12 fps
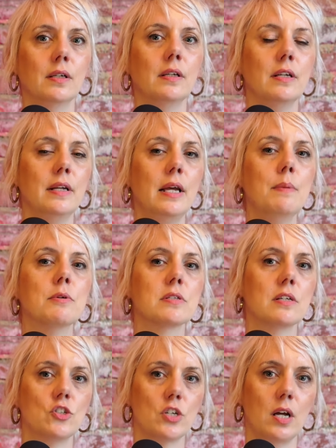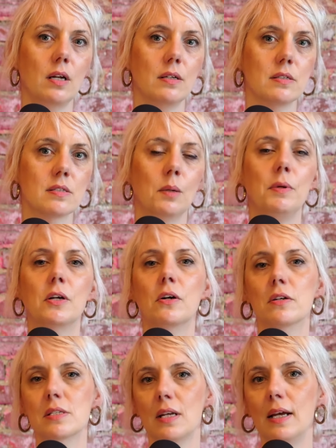The neighbors are jealous
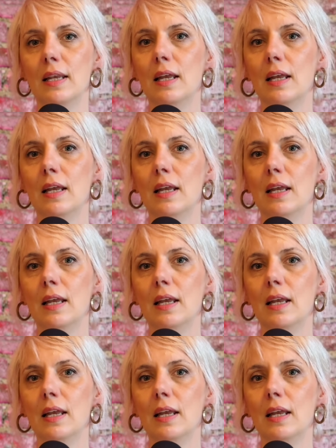because Lady